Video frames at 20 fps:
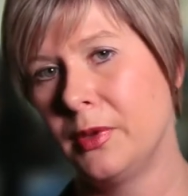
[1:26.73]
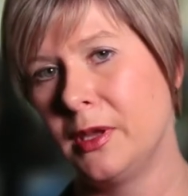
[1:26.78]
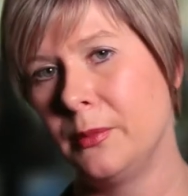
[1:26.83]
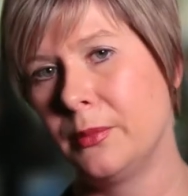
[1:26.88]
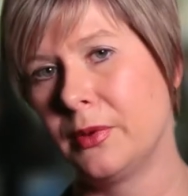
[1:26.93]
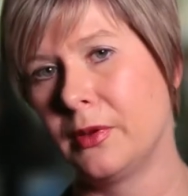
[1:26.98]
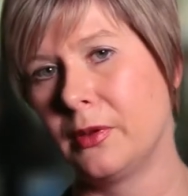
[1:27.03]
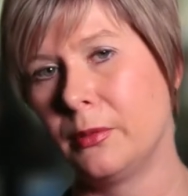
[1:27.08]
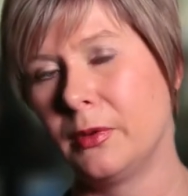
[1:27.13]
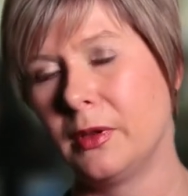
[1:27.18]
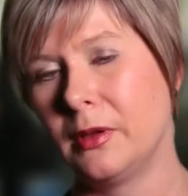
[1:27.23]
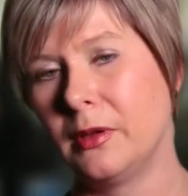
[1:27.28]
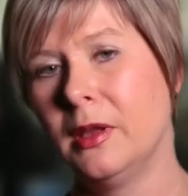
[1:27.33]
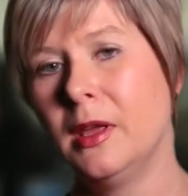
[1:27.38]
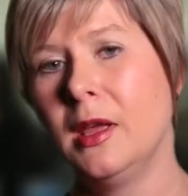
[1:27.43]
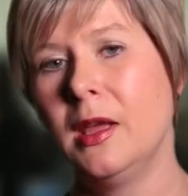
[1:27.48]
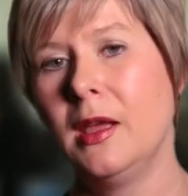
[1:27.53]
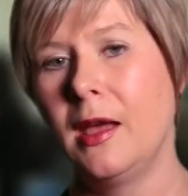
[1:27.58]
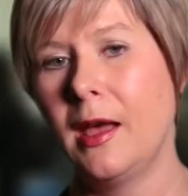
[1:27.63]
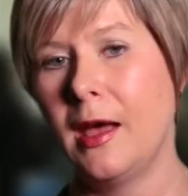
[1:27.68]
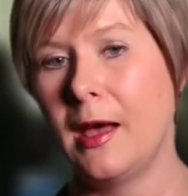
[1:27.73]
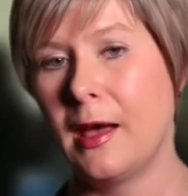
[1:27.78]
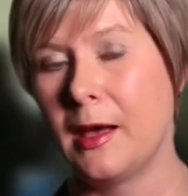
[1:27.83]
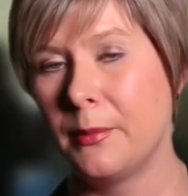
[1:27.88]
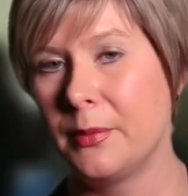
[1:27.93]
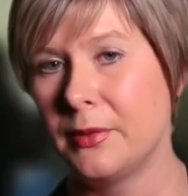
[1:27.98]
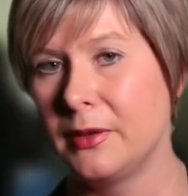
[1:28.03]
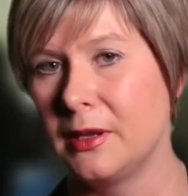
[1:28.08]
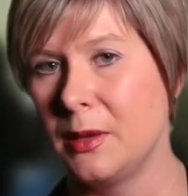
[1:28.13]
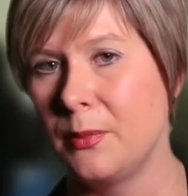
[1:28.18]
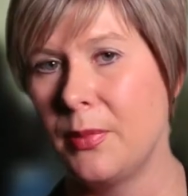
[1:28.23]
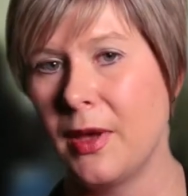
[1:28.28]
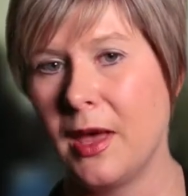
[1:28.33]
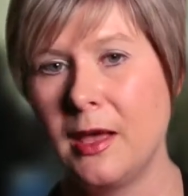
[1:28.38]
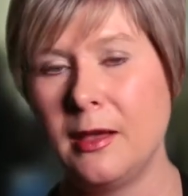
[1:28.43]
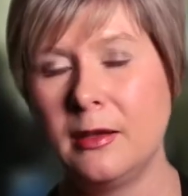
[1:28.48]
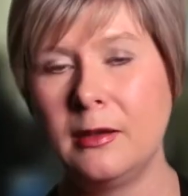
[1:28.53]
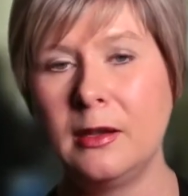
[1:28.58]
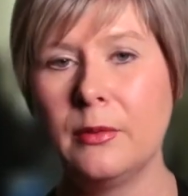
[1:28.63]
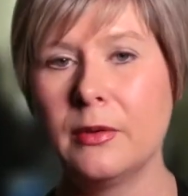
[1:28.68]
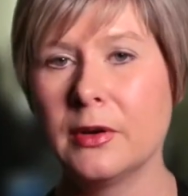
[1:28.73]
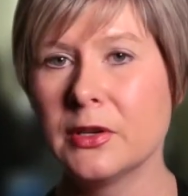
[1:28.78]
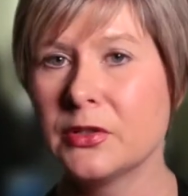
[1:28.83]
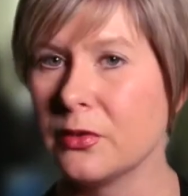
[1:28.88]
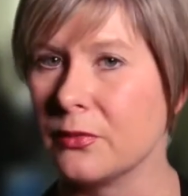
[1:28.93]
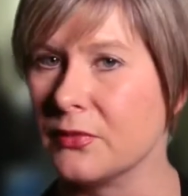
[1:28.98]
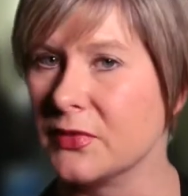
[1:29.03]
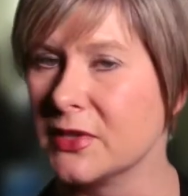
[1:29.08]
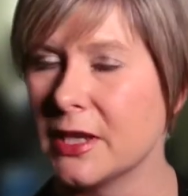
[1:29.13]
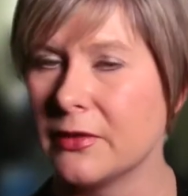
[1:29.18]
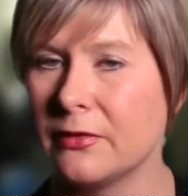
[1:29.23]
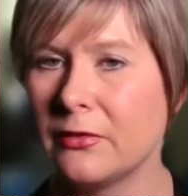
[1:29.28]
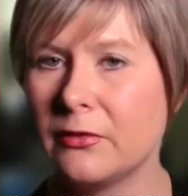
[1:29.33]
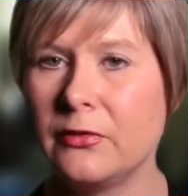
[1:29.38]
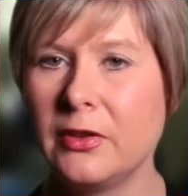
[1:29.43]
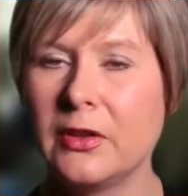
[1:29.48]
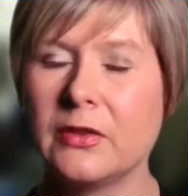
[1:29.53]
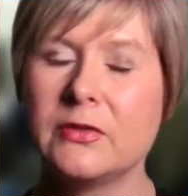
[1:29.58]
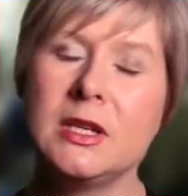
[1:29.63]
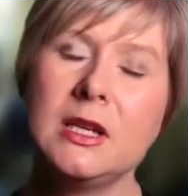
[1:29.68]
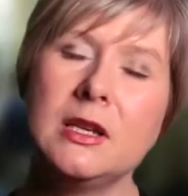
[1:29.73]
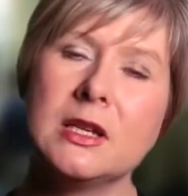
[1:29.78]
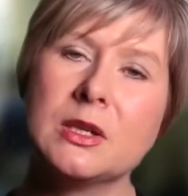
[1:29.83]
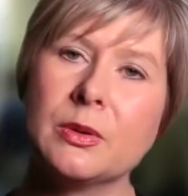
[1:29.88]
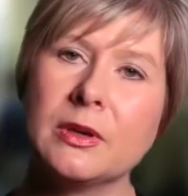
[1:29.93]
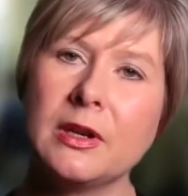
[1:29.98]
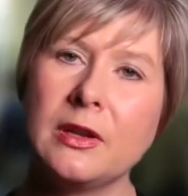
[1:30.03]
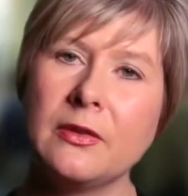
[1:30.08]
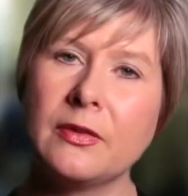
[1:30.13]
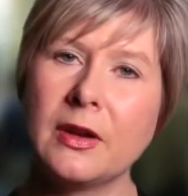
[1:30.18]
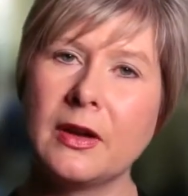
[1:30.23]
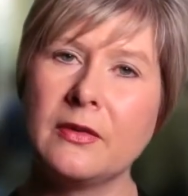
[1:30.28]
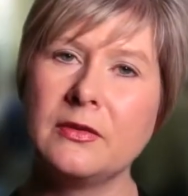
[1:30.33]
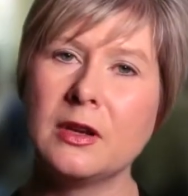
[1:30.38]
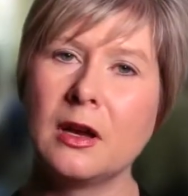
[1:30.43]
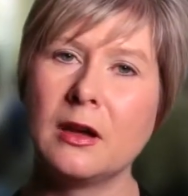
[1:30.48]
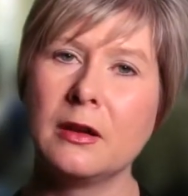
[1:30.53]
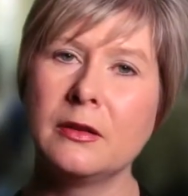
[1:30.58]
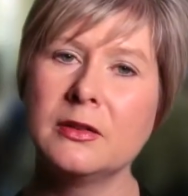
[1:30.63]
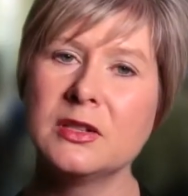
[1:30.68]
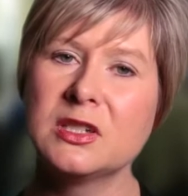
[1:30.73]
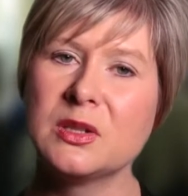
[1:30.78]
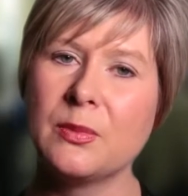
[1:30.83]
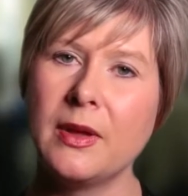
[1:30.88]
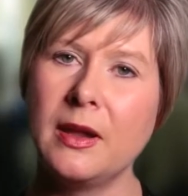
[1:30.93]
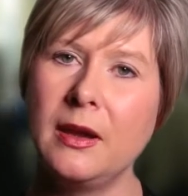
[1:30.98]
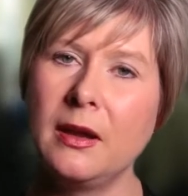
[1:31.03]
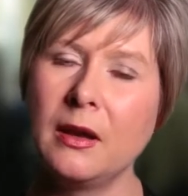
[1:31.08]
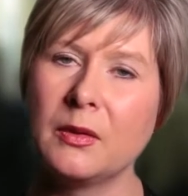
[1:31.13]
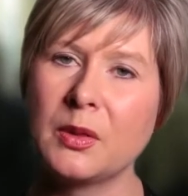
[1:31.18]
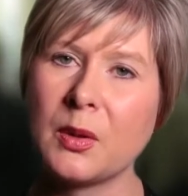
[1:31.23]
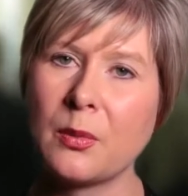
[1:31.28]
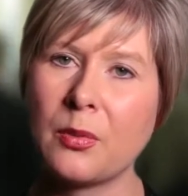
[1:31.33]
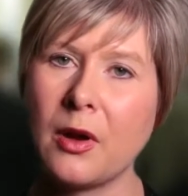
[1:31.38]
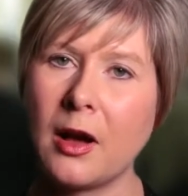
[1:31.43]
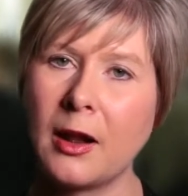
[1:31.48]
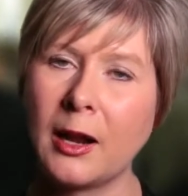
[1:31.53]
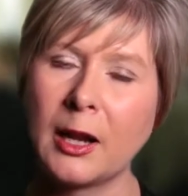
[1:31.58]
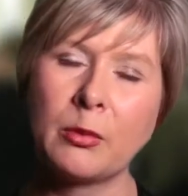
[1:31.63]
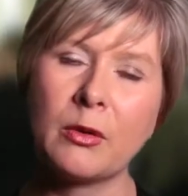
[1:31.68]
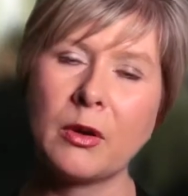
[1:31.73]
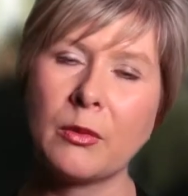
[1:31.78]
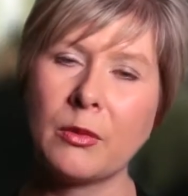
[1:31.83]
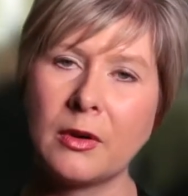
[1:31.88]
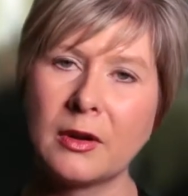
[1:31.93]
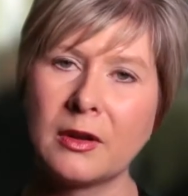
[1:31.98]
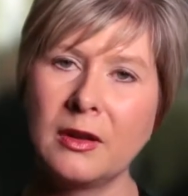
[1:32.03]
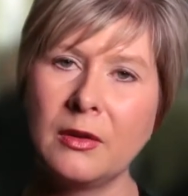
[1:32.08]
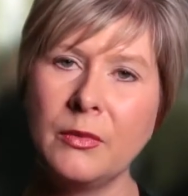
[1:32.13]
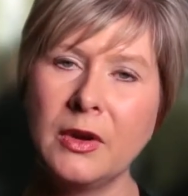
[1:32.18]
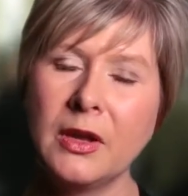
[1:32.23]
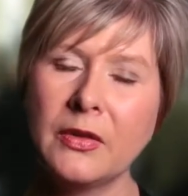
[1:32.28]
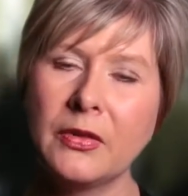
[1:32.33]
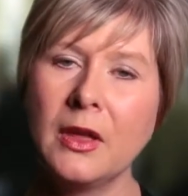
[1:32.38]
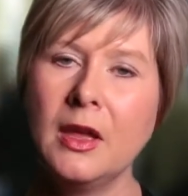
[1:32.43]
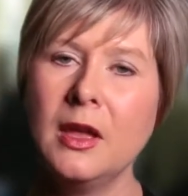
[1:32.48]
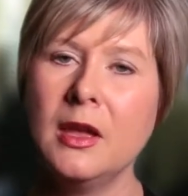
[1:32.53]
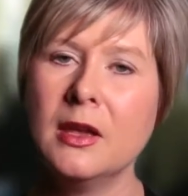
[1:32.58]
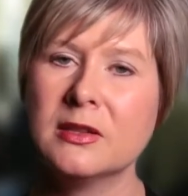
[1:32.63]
People will happily pay anywhere from $7.50 to $25 depending on the product we're working with.